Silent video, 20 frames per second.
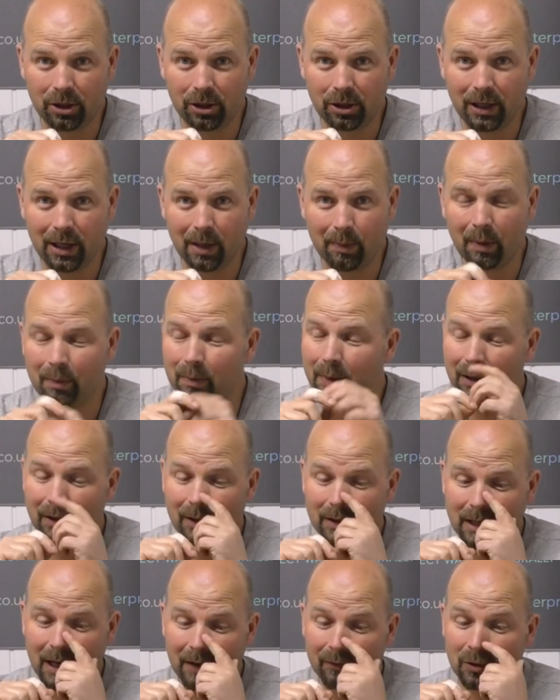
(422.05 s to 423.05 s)
shape
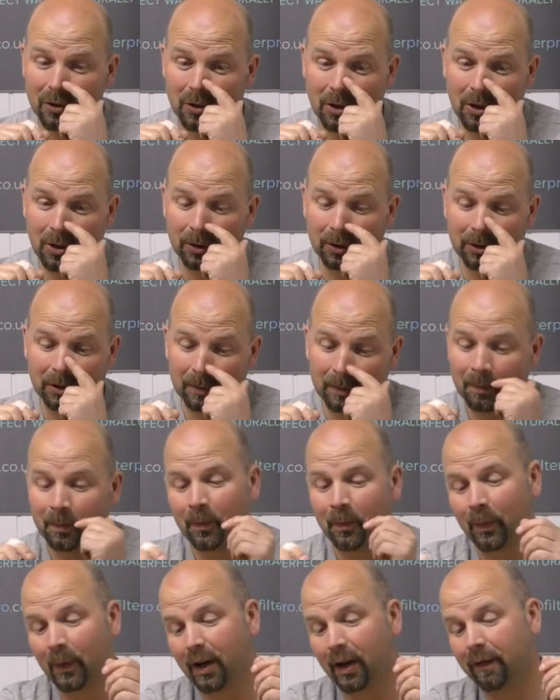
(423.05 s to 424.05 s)
because I've just cut
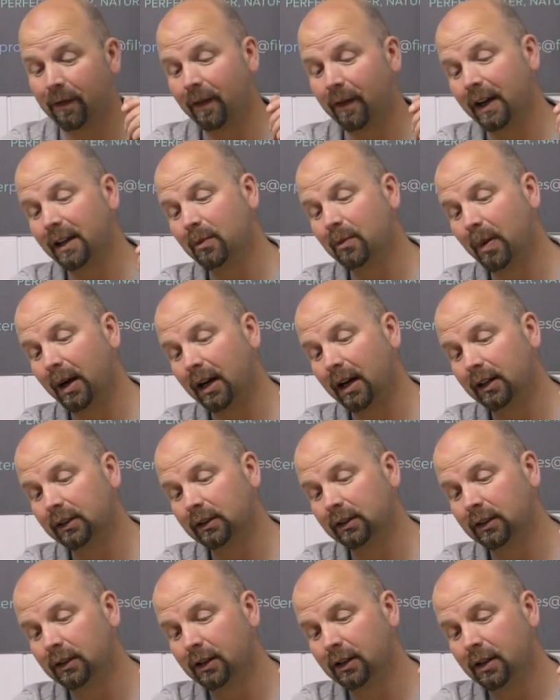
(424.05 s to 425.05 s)
a fine pad